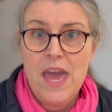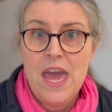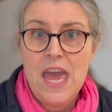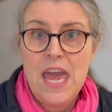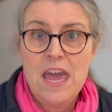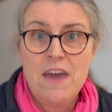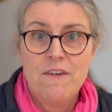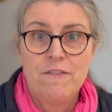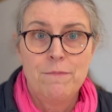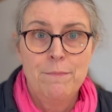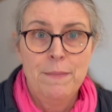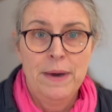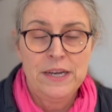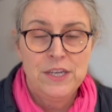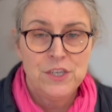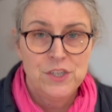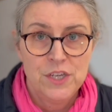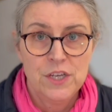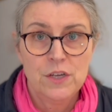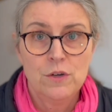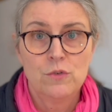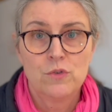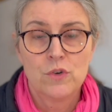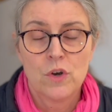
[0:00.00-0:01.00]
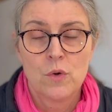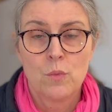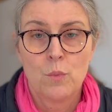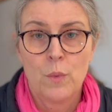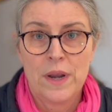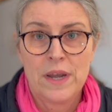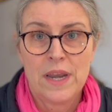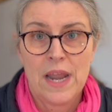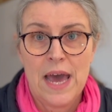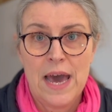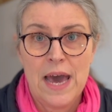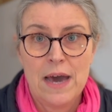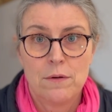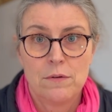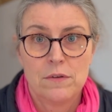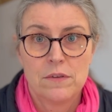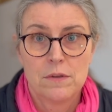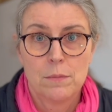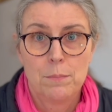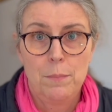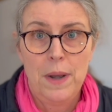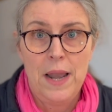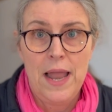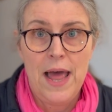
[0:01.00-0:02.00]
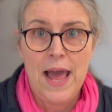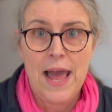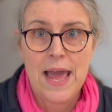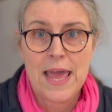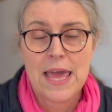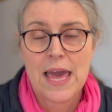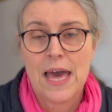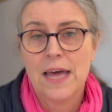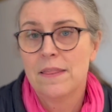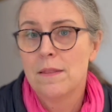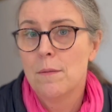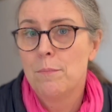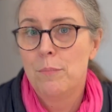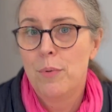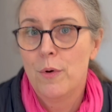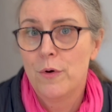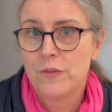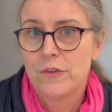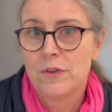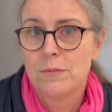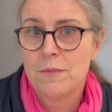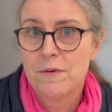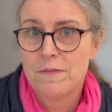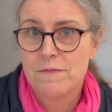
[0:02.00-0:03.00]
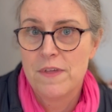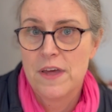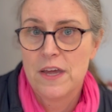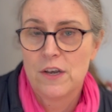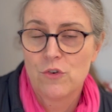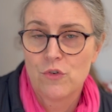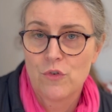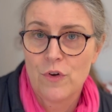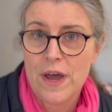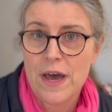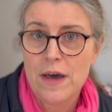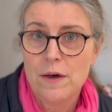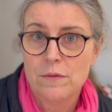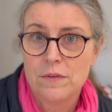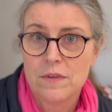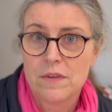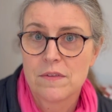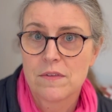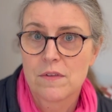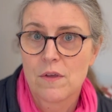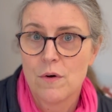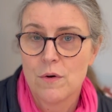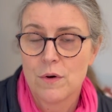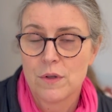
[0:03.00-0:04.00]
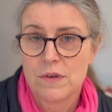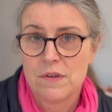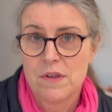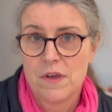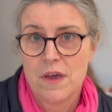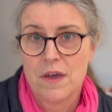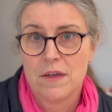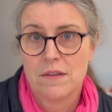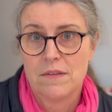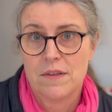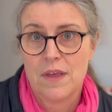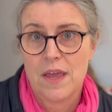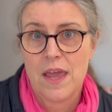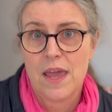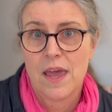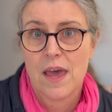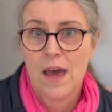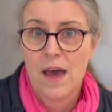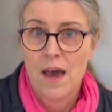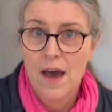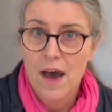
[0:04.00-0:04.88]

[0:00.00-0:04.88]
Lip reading: If my children went out to play and the bottom of their trousers got dirty,